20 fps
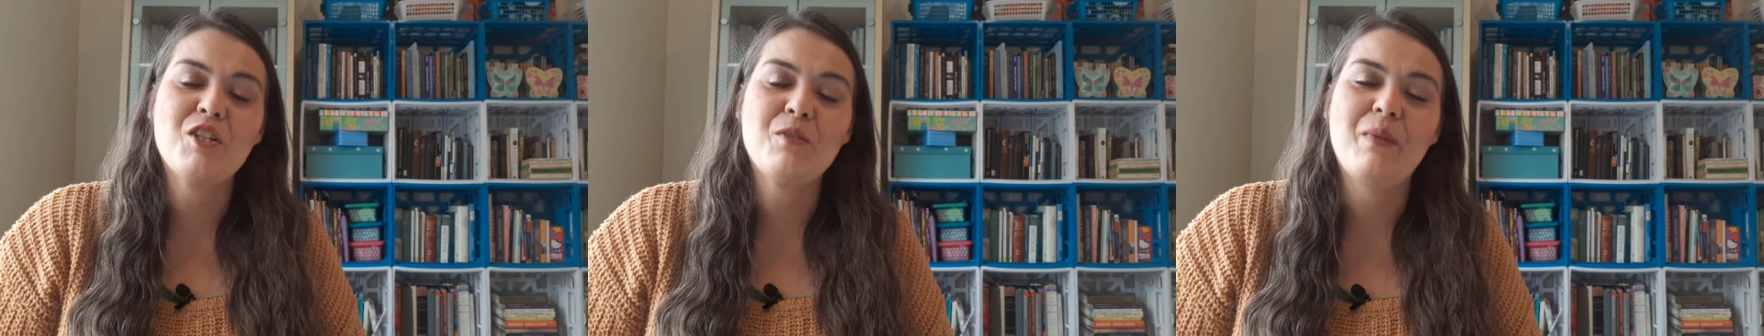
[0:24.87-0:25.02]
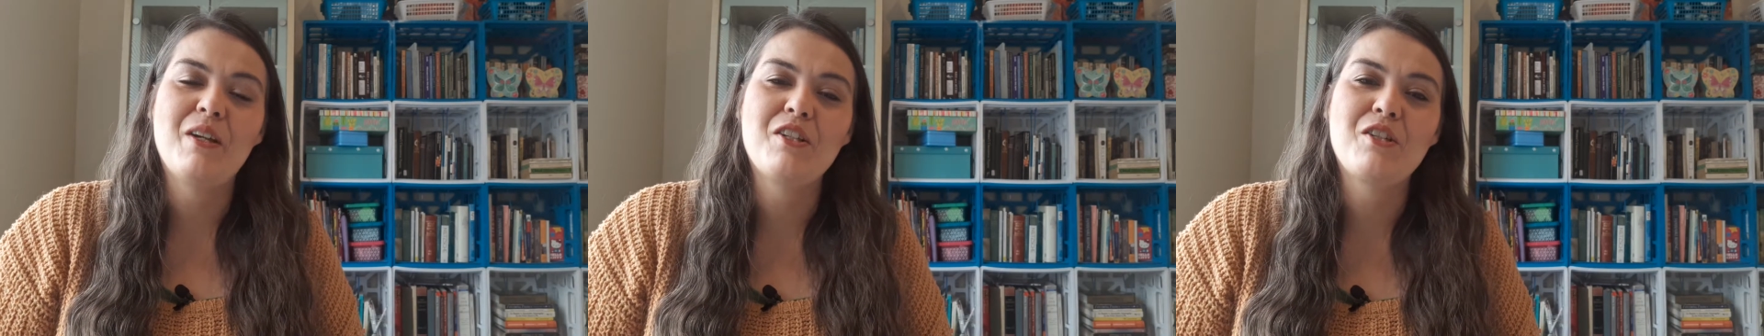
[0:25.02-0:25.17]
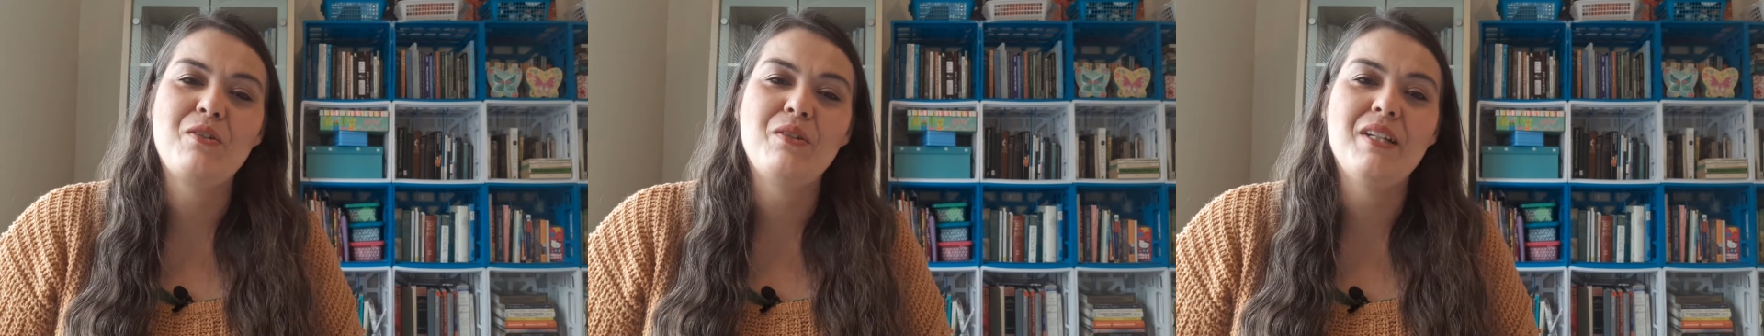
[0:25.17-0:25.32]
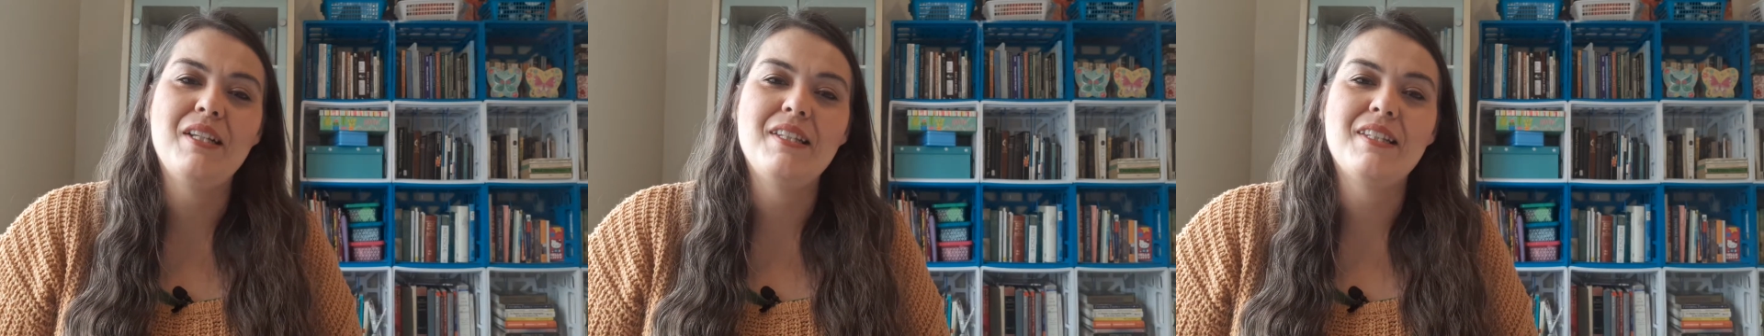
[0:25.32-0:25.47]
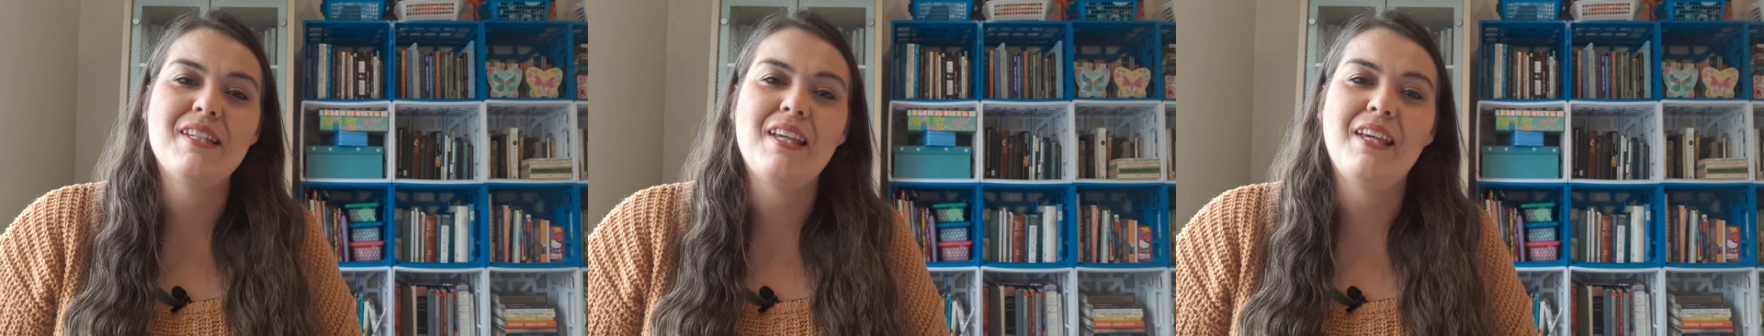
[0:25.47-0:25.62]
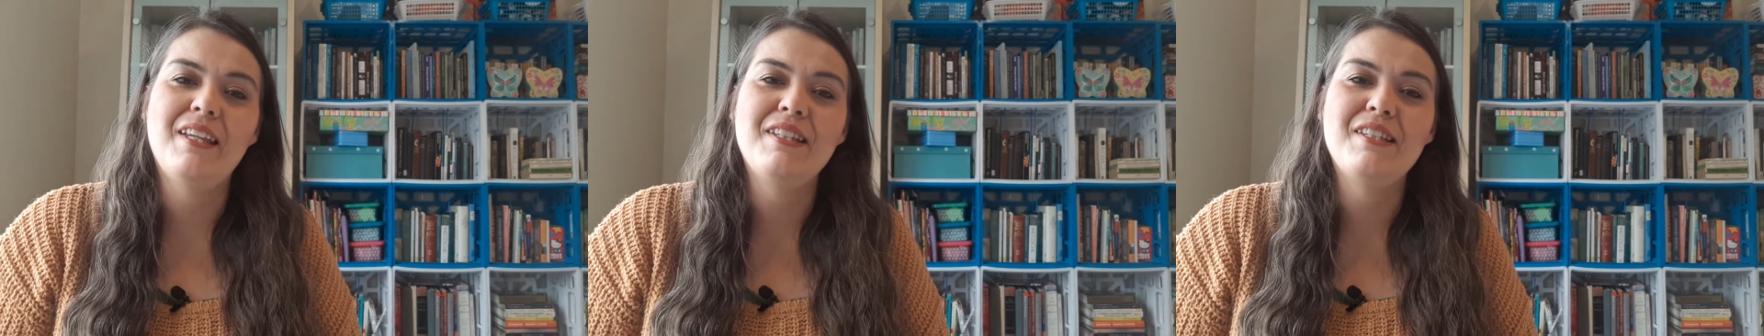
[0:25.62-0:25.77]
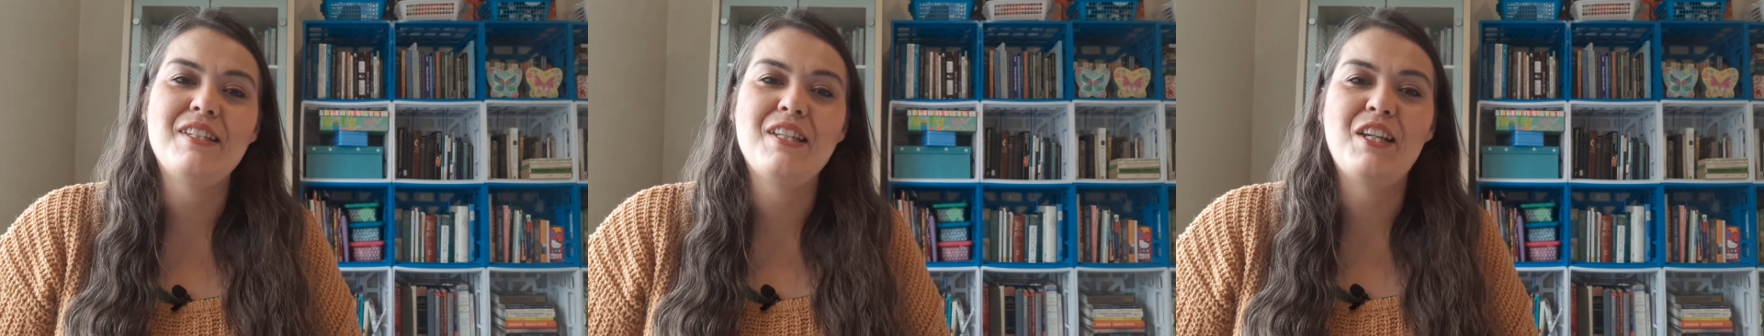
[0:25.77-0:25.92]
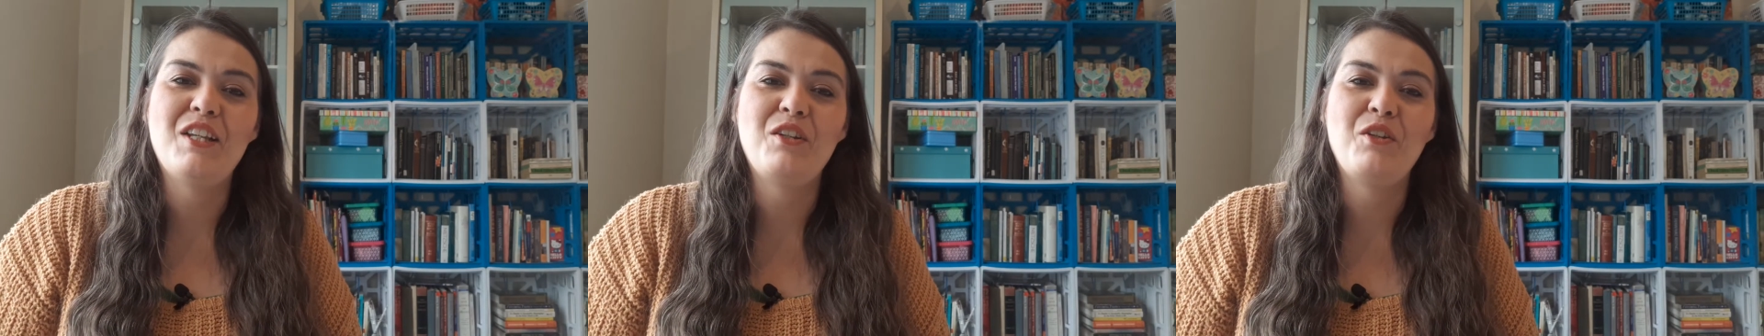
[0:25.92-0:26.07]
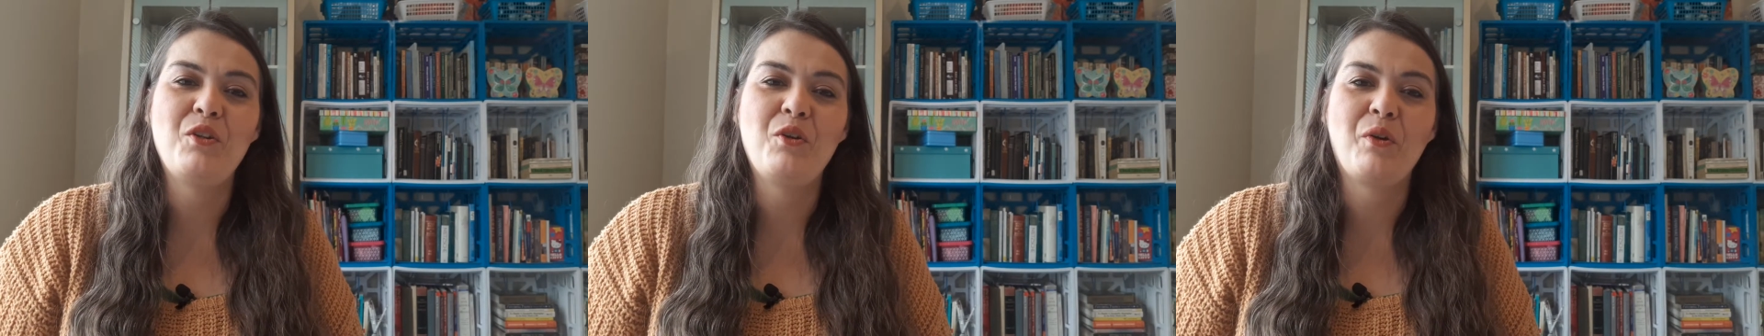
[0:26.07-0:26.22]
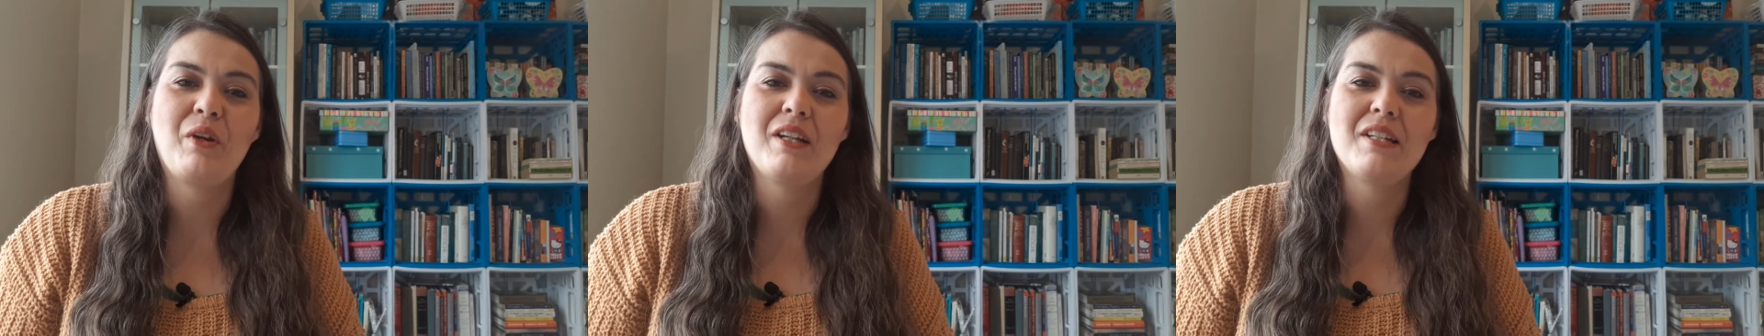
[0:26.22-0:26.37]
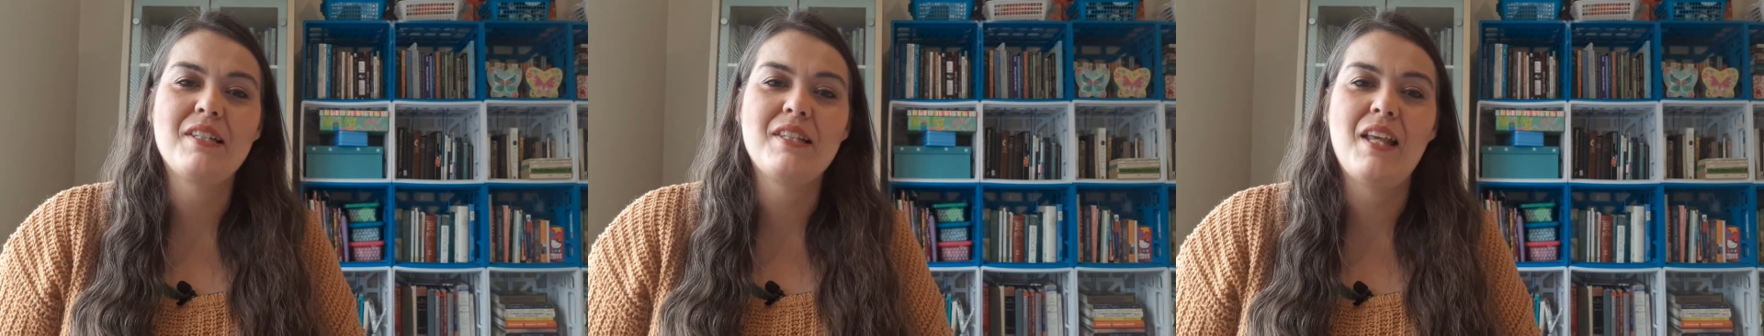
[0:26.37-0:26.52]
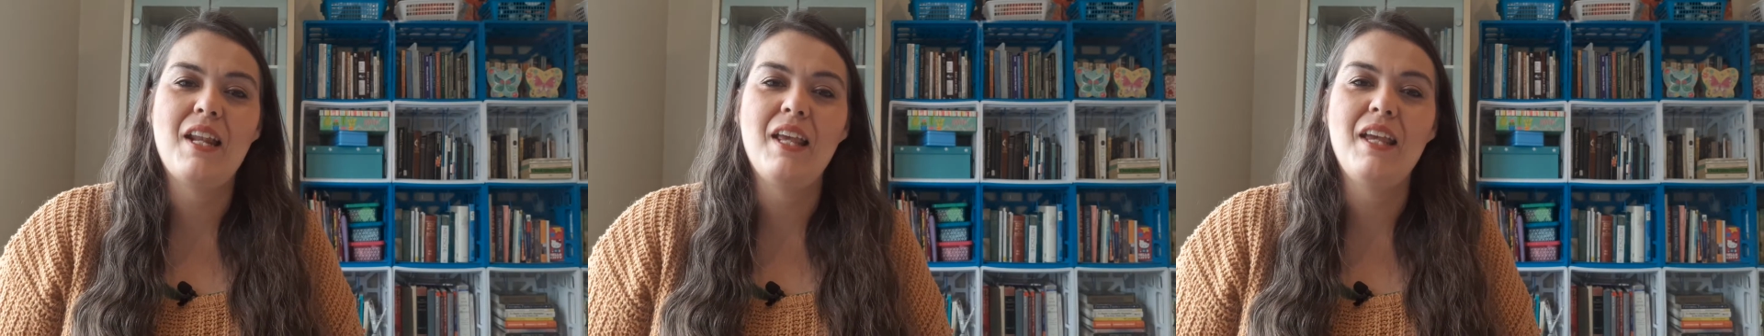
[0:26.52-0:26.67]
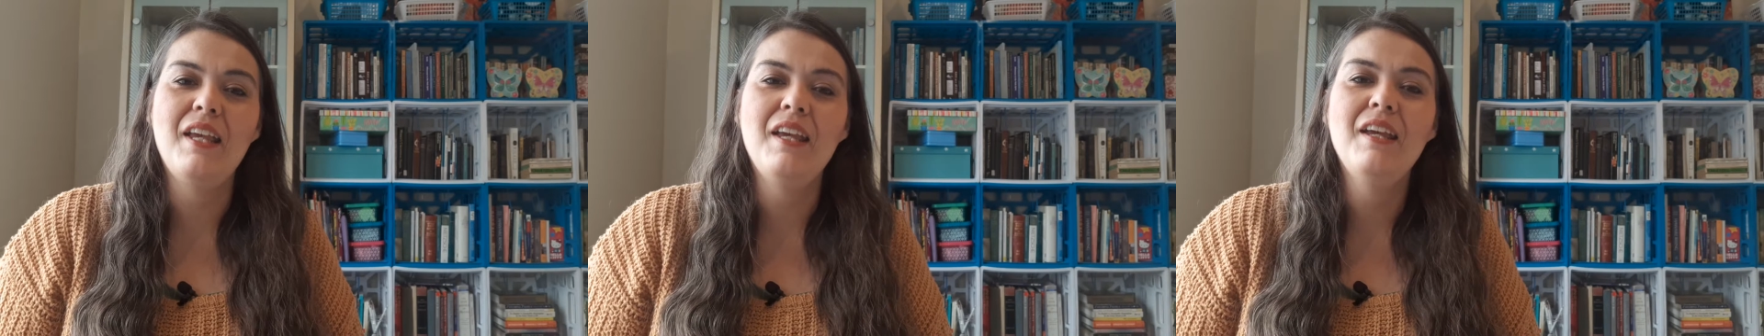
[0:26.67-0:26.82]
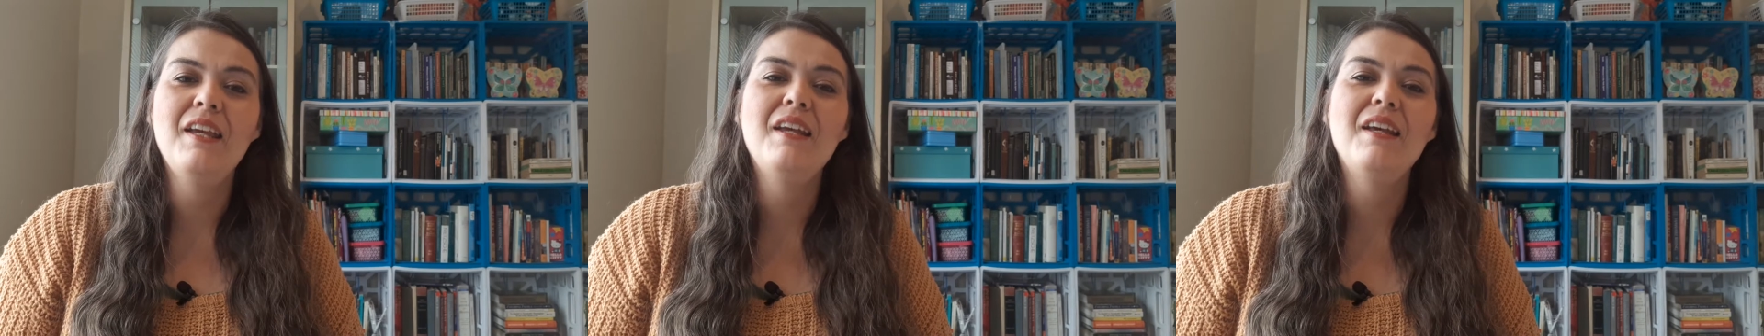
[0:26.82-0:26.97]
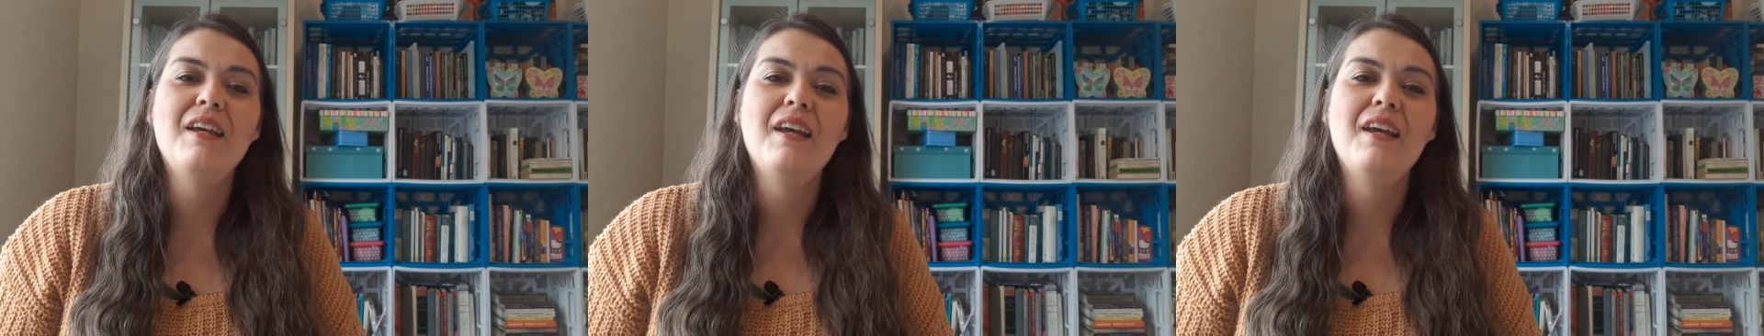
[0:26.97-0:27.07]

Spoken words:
special needs kids in New York City.